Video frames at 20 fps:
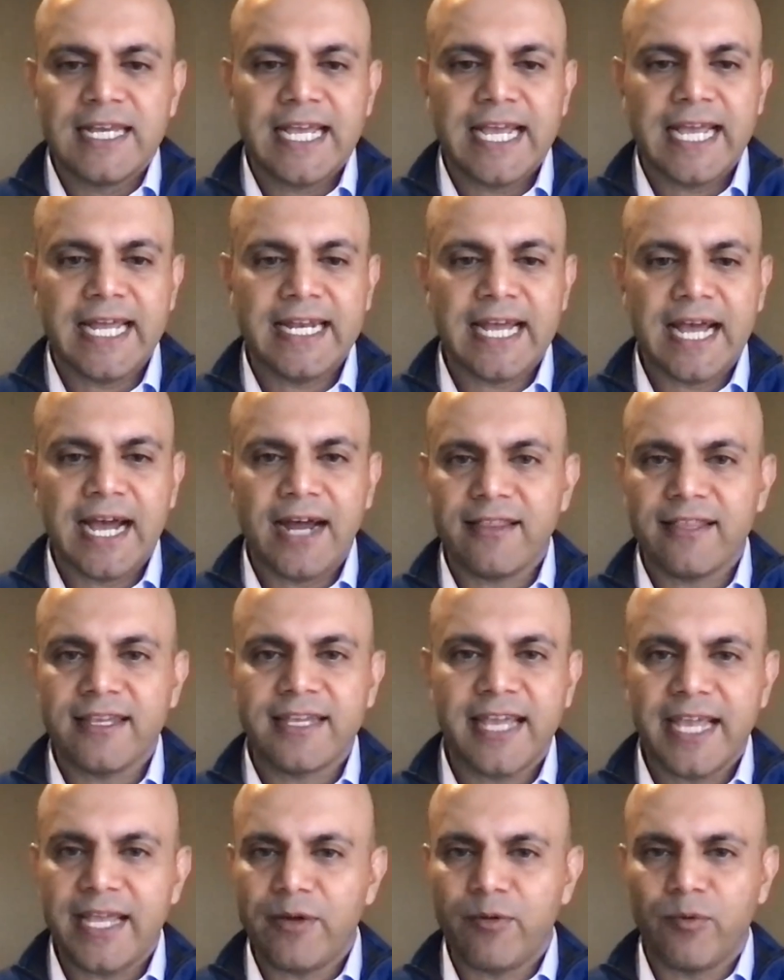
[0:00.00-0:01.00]
And out of the
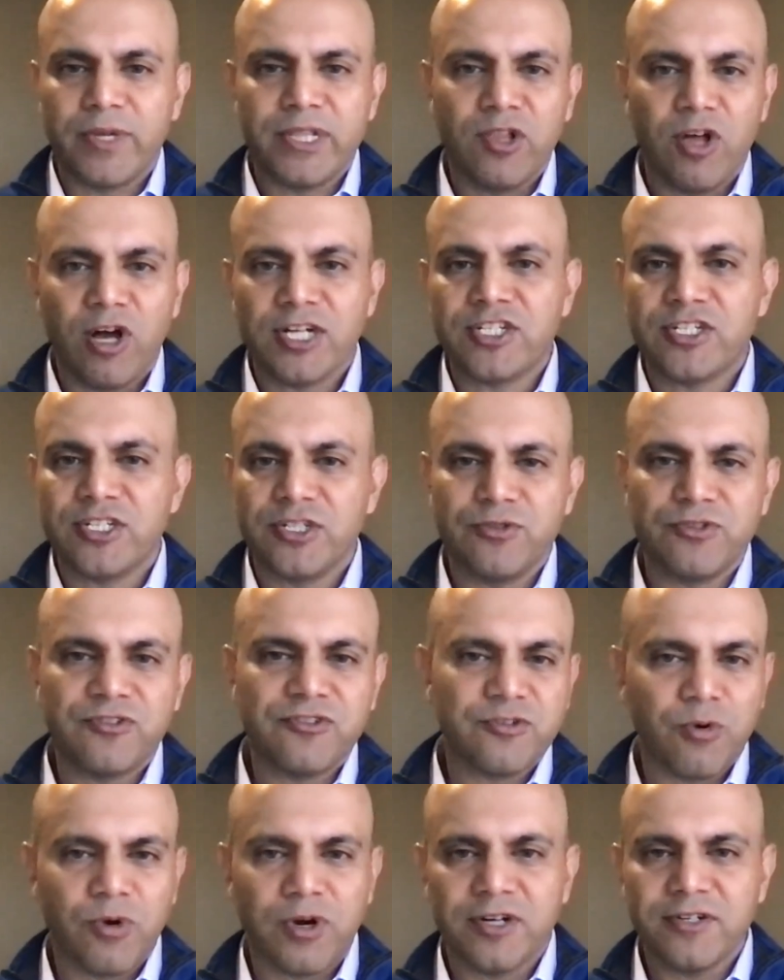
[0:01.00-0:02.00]
gate, we launched new
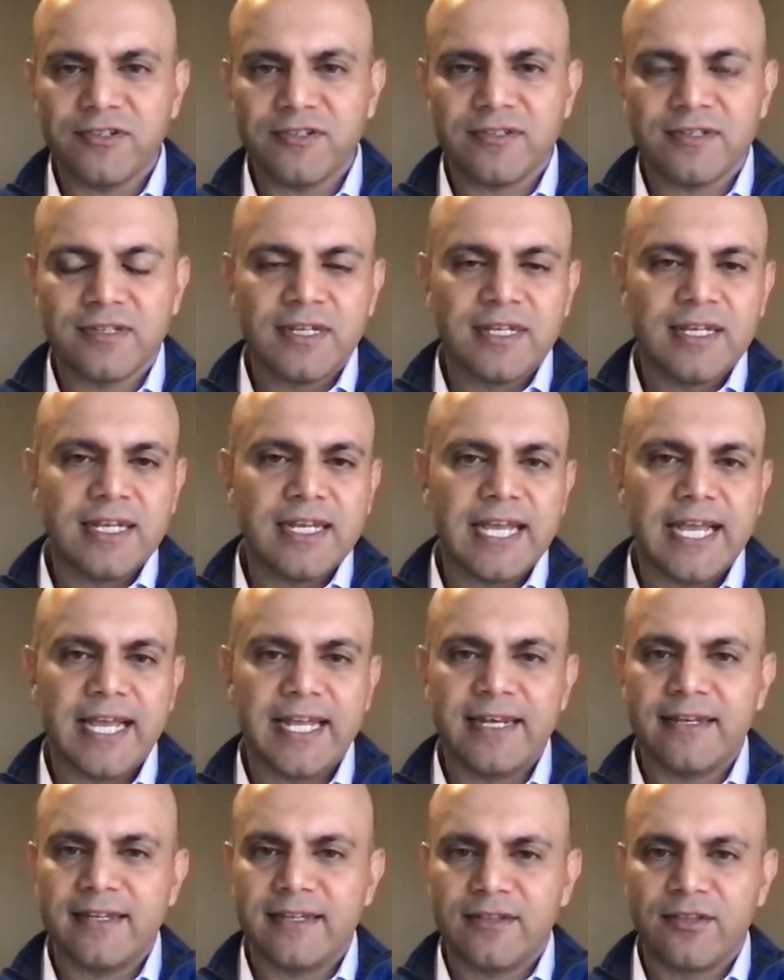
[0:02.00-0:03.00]
stores,
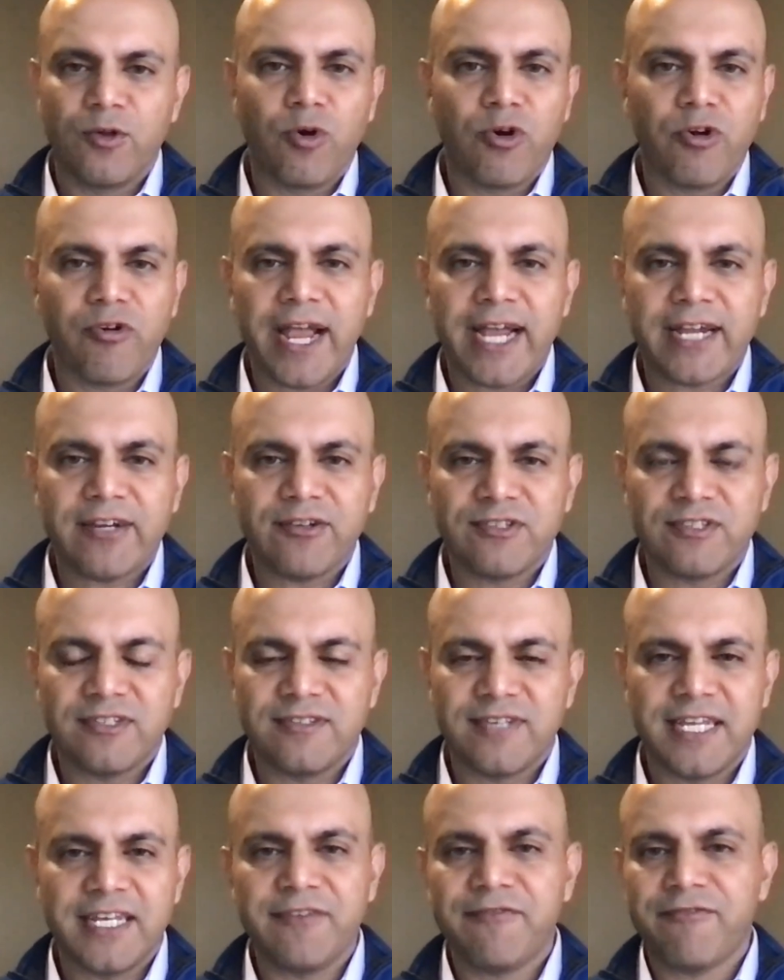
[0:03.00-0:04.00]
and the order accuracy
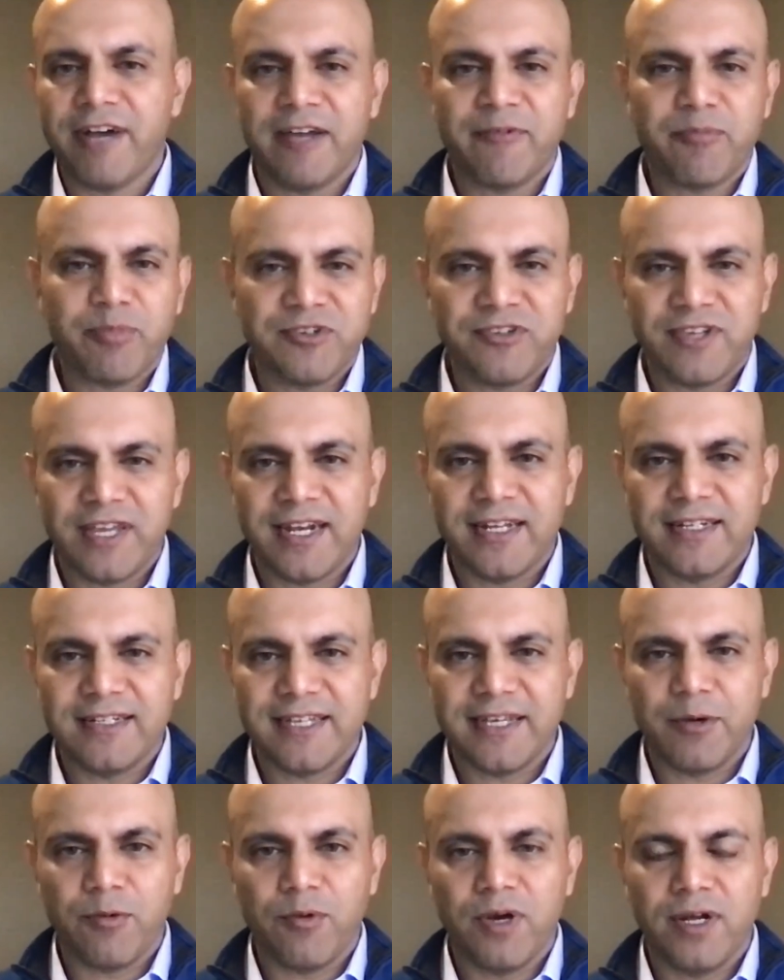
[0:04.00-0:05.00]
is 85% on
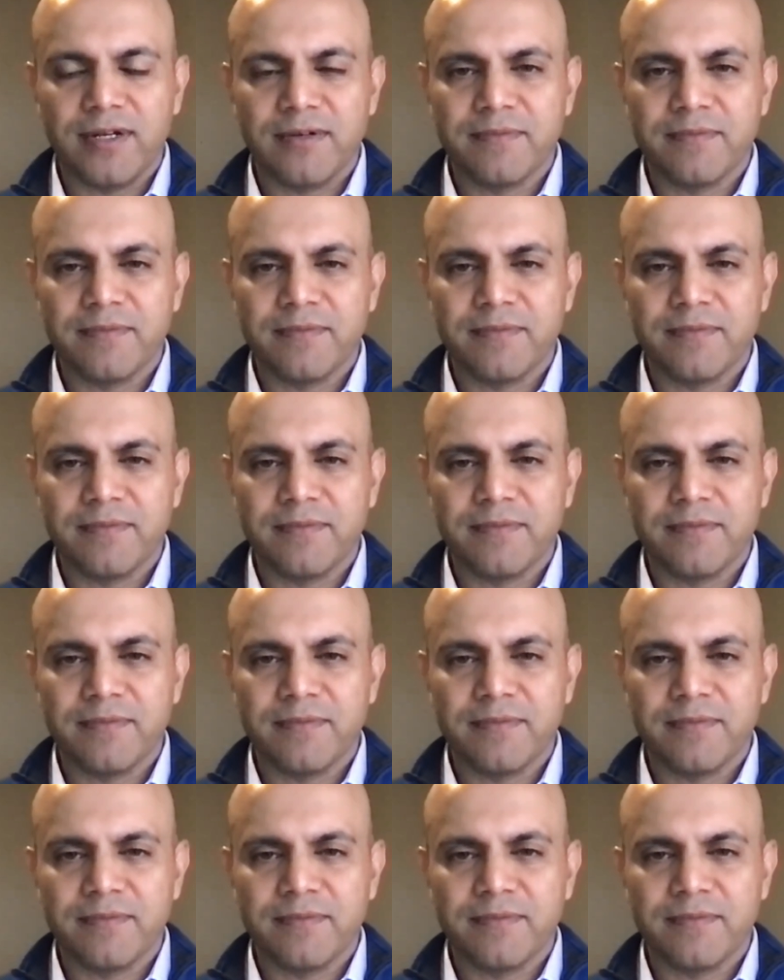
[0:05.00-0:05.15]
day one.